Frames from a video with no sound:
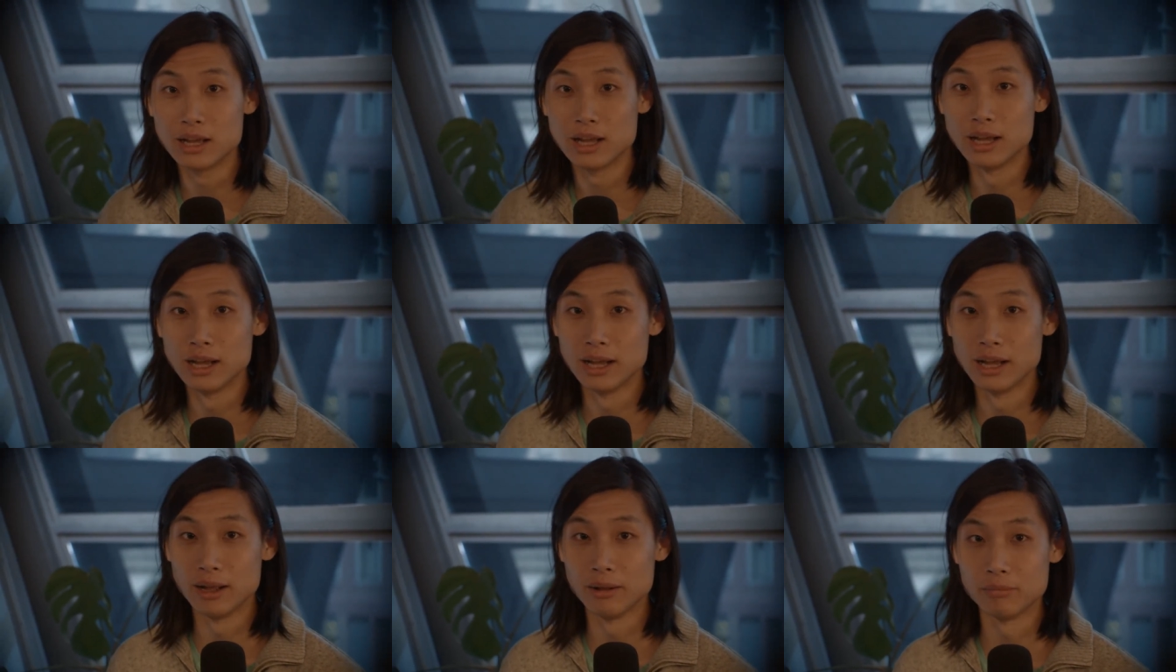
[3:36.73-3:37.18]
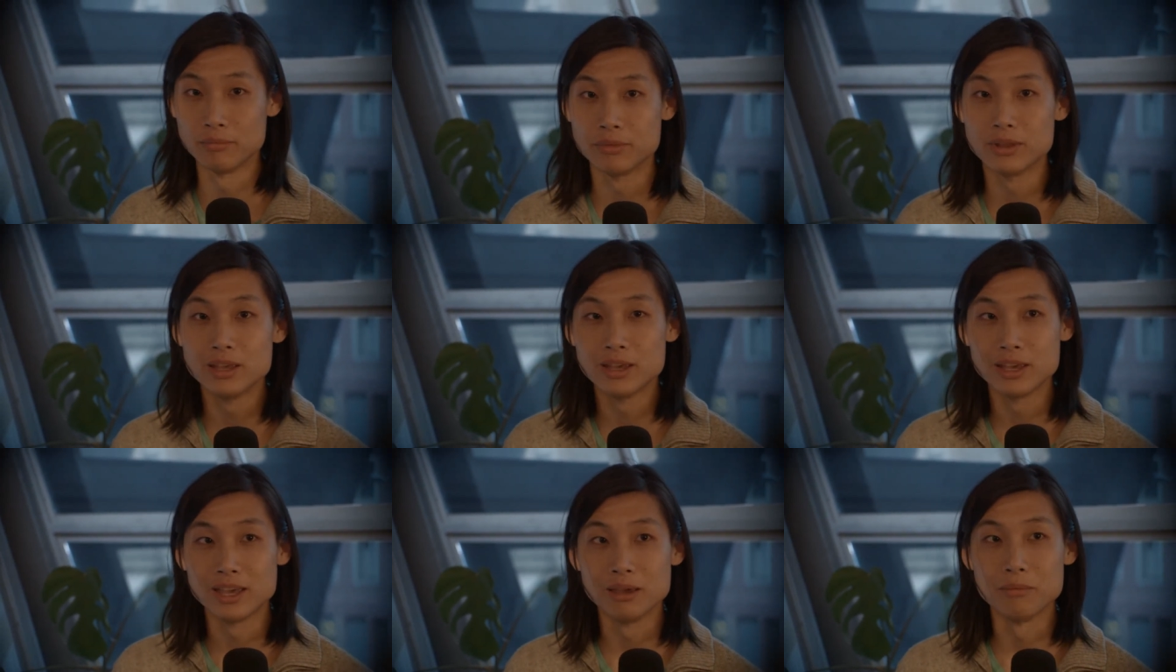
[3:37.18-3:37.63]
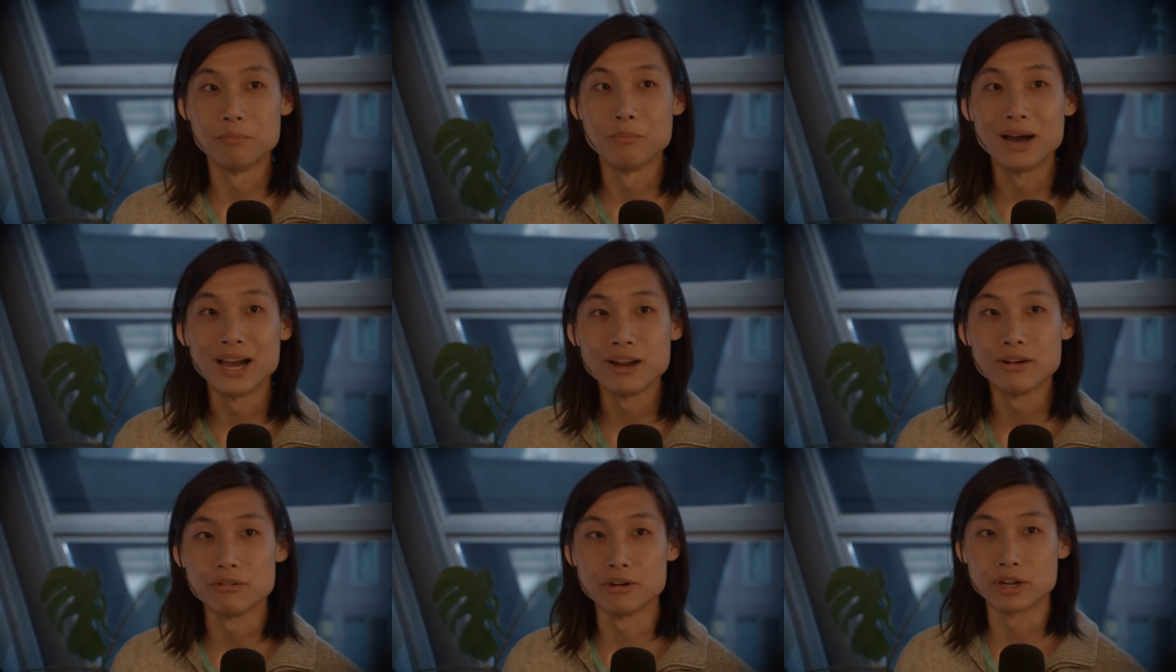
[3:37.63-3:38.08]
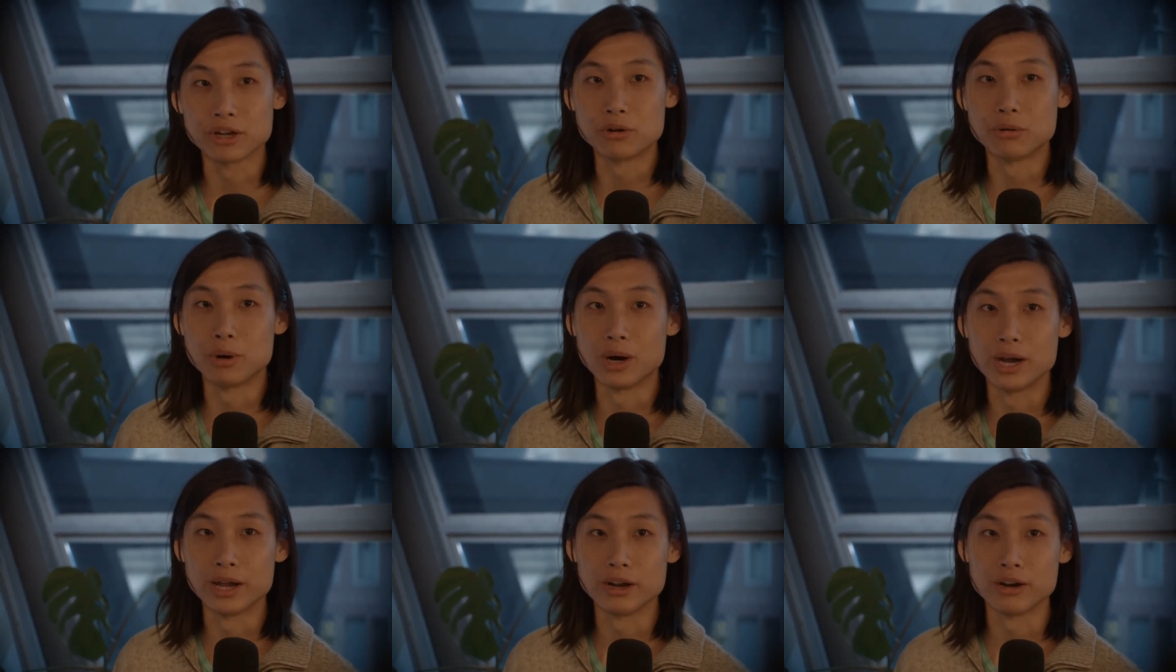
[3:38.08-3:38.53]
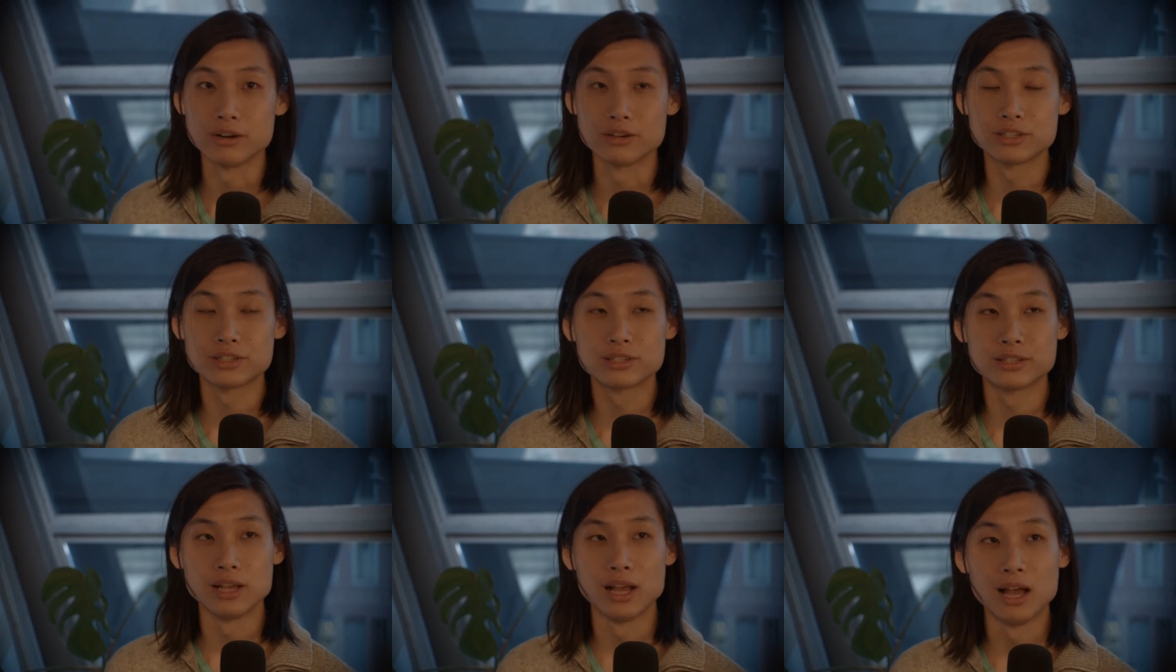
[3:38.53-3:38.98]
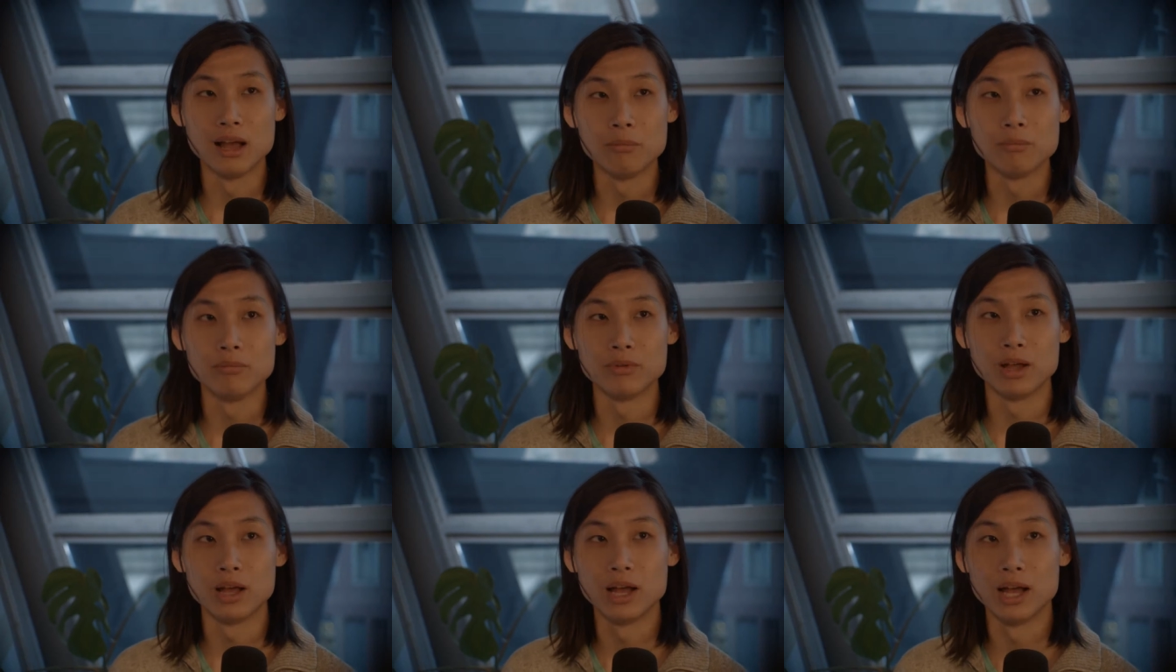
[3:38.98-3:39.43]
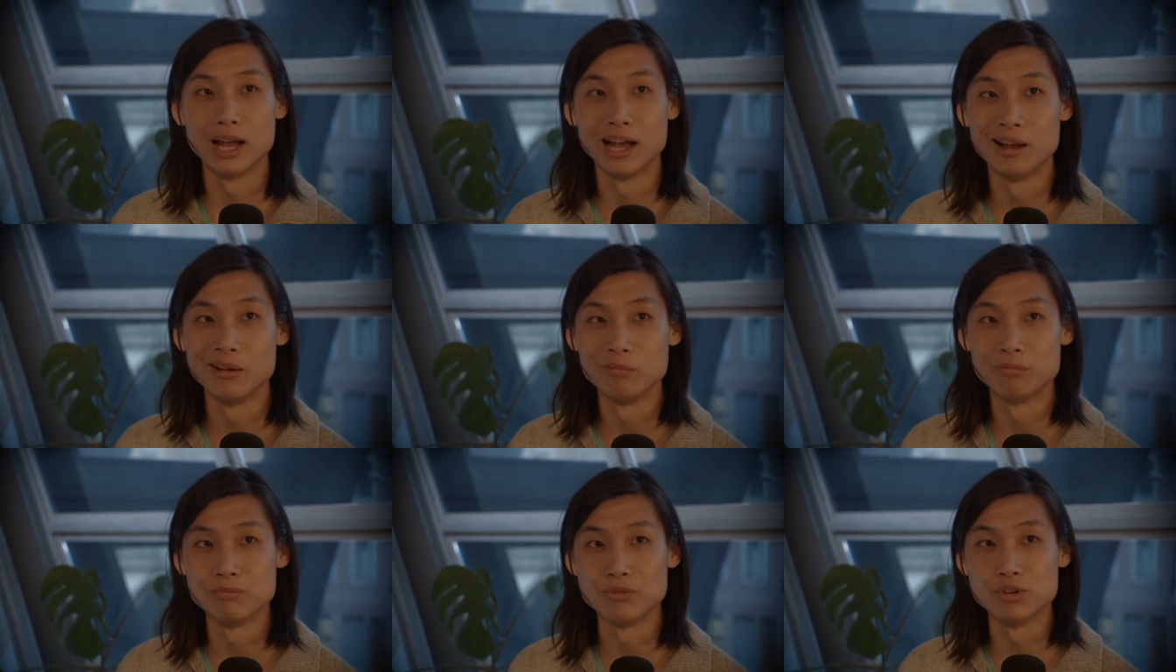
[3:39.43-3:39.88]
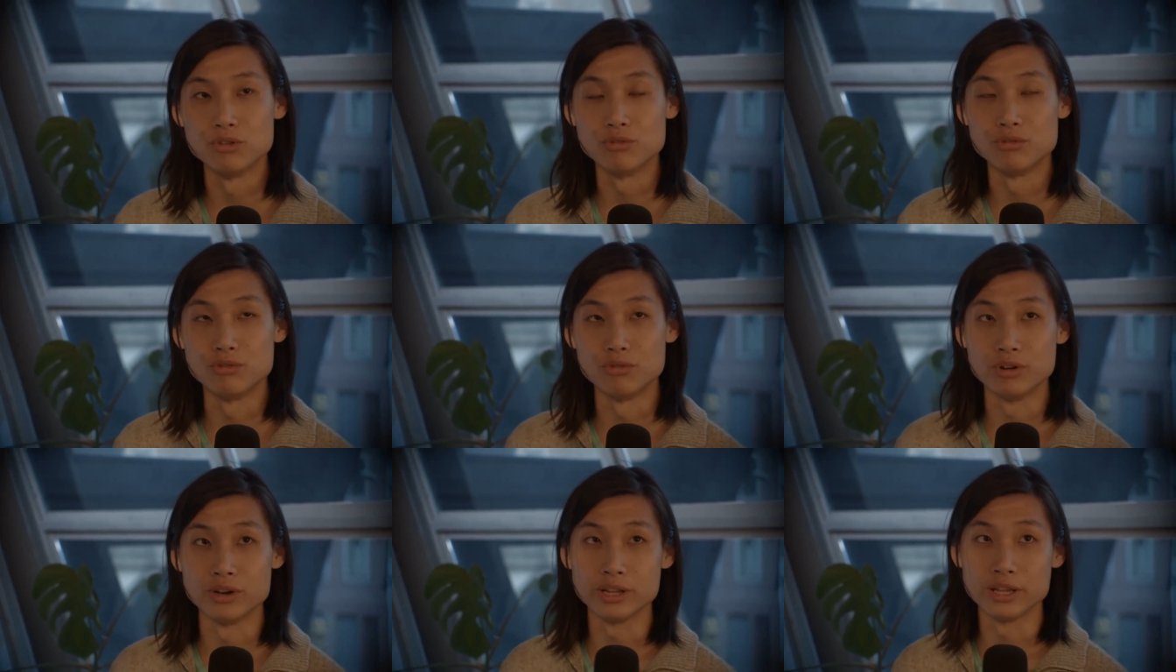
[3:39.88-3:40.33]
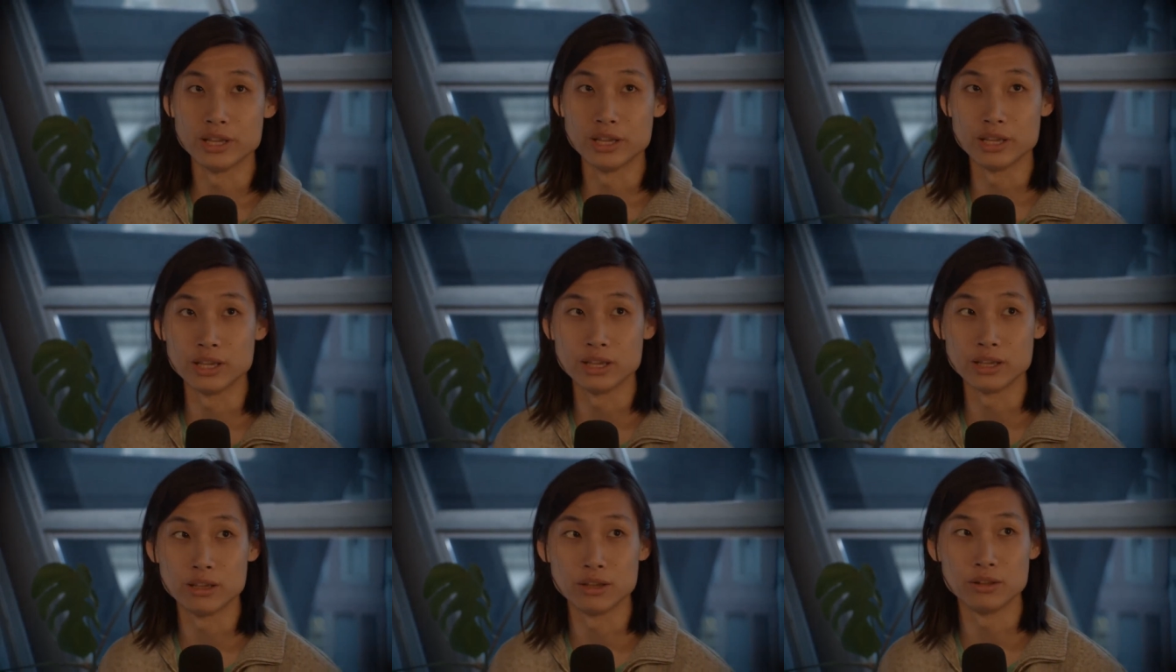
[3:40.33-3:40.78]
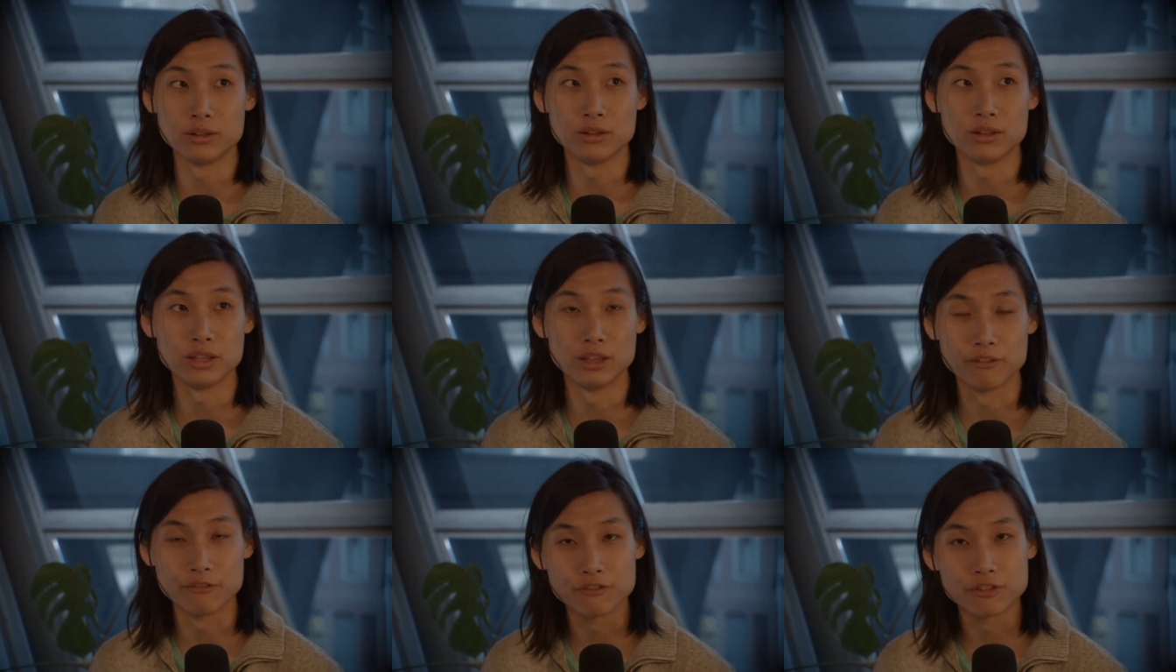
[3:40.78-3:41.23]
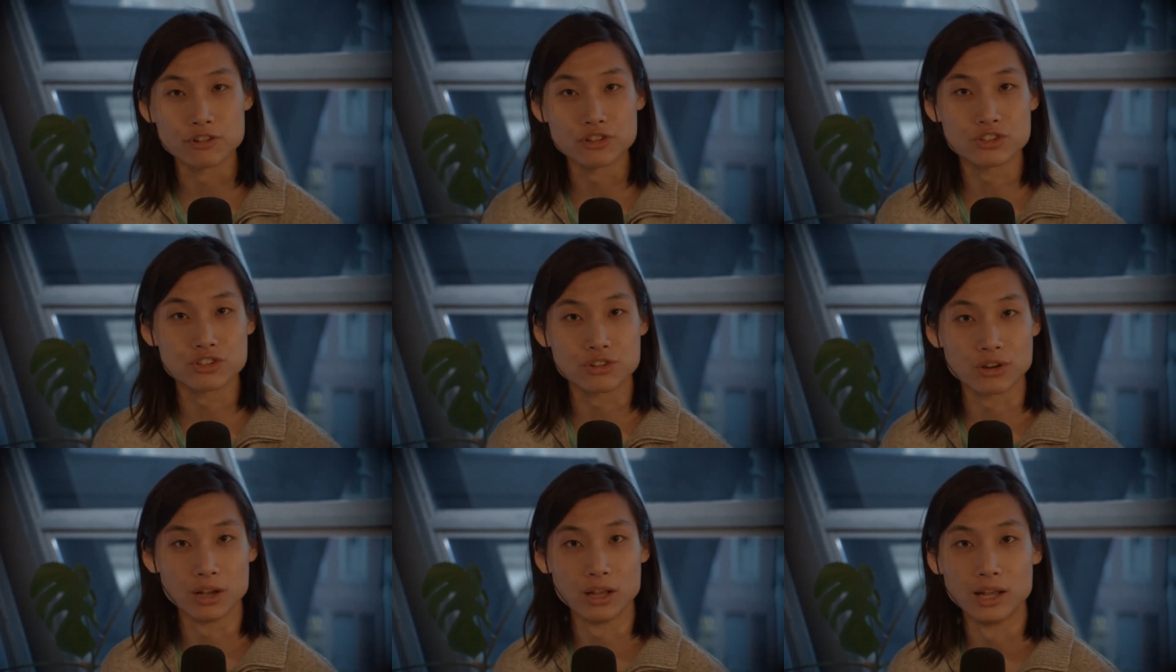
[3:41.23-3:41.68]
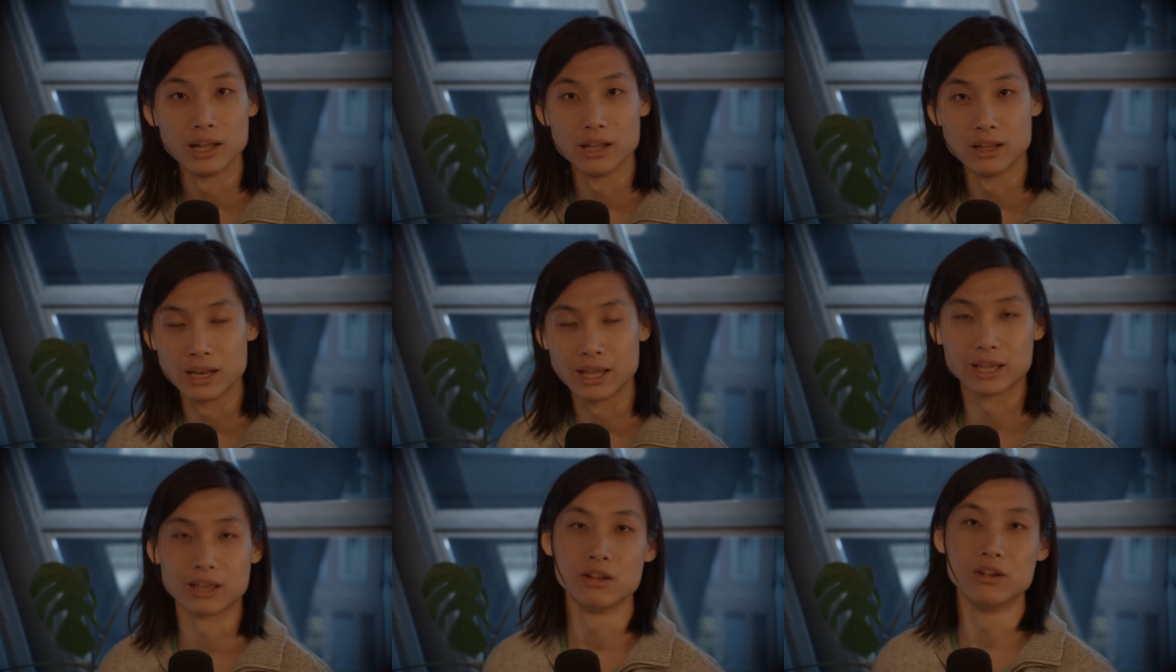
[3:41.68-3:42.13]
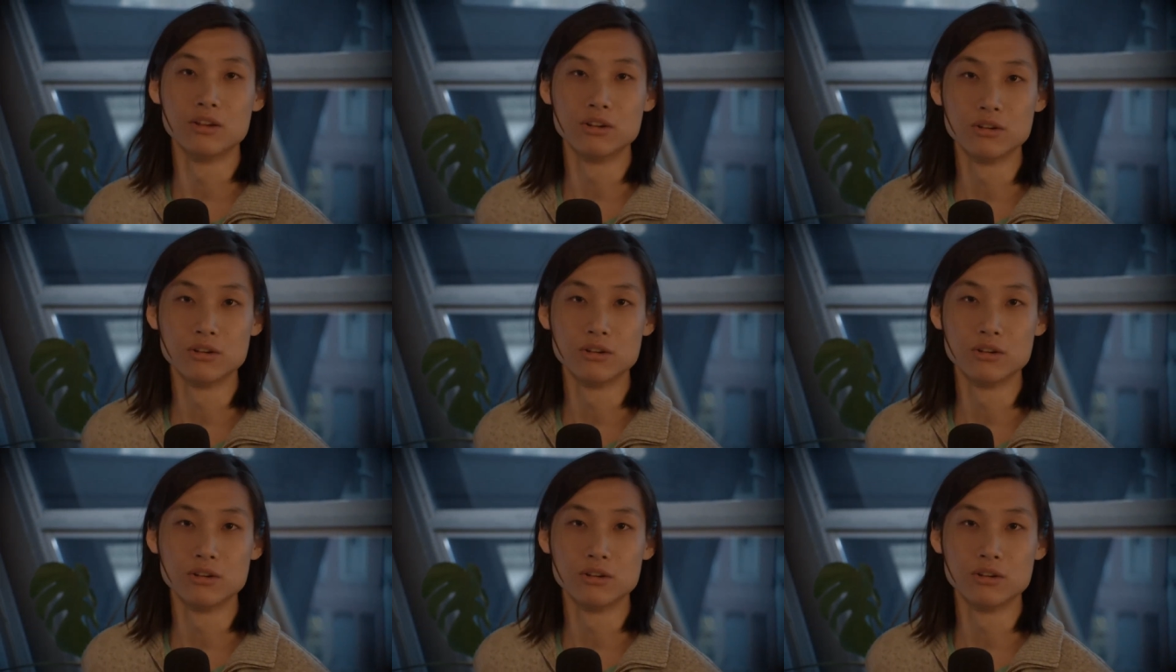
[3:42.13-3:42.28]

Um, it might require some um, re-infrastructure, uh, like